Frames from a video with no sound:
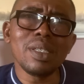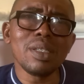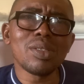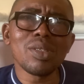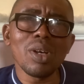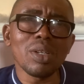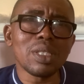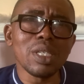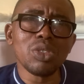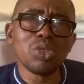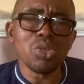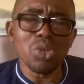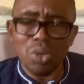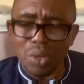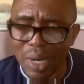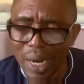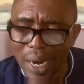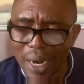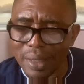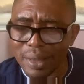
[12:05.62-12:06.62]
is not a
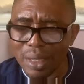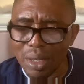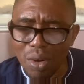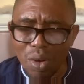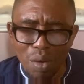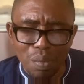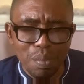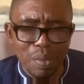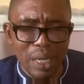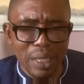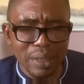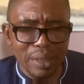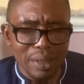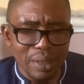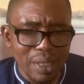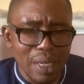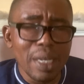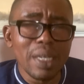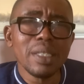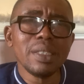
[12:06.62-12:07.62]
theocratic government.
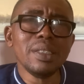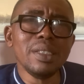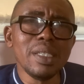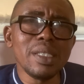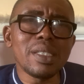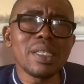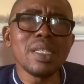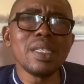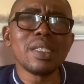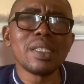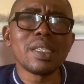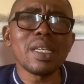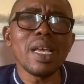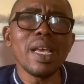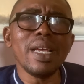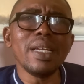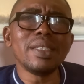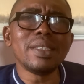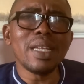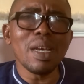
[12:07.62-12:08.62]
This is
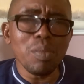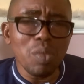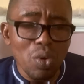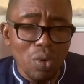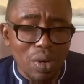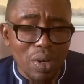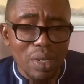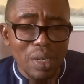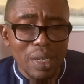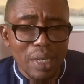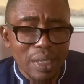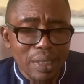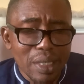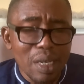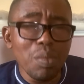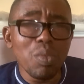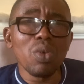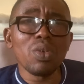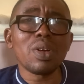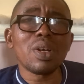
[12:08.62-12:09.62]
a
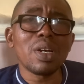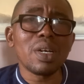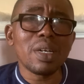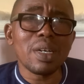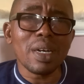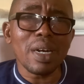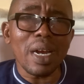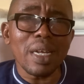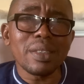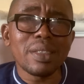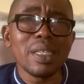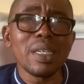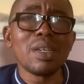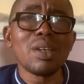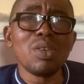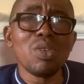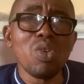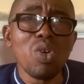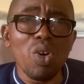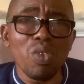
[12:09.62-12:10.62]
democratic
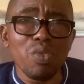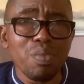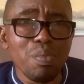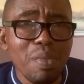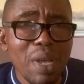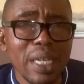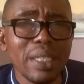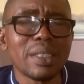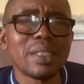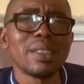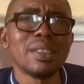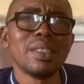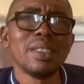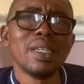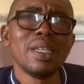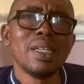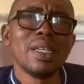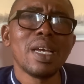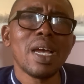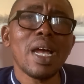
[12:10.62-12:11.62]
government.
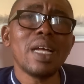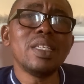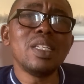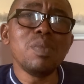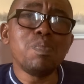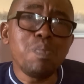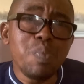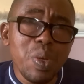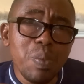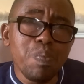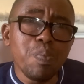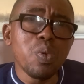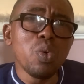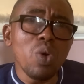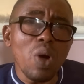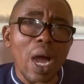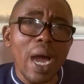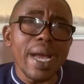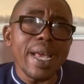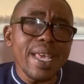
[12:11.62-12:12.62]
And the
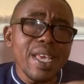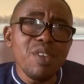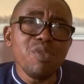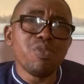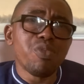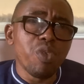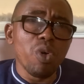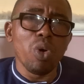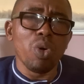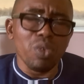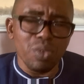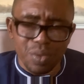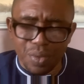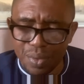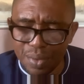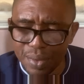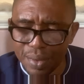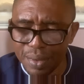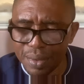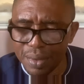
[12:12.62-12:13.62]
people are involved.
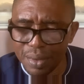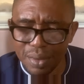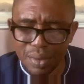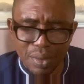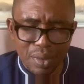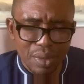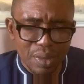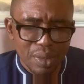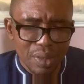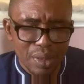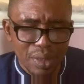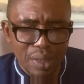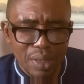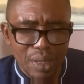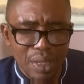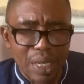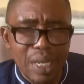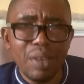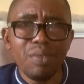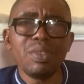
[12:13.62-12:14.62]

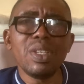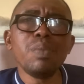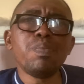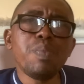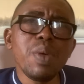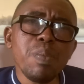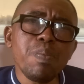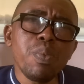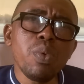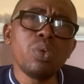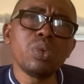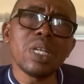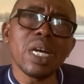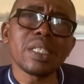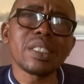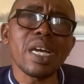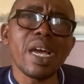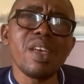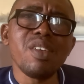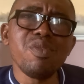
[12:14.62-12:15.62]
If the people
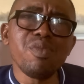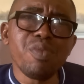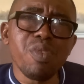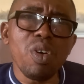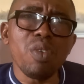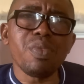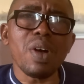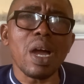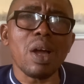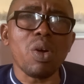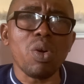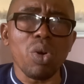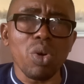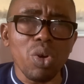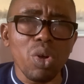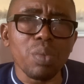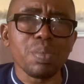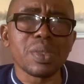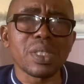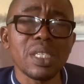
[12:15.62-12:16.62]
that are involved are
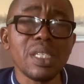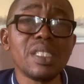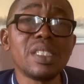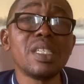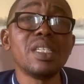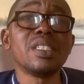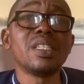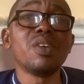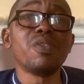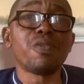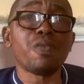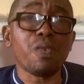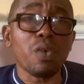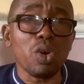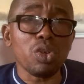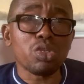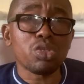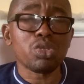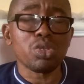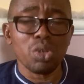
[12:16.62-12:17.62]
corrupt, is it the
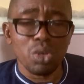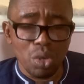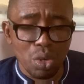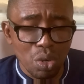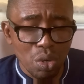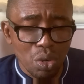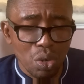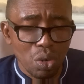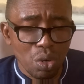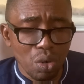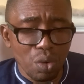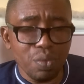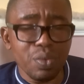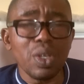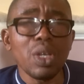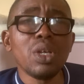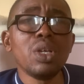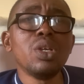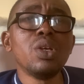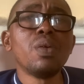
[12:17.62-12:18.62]
fault of
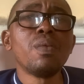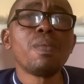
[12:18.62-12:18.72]
the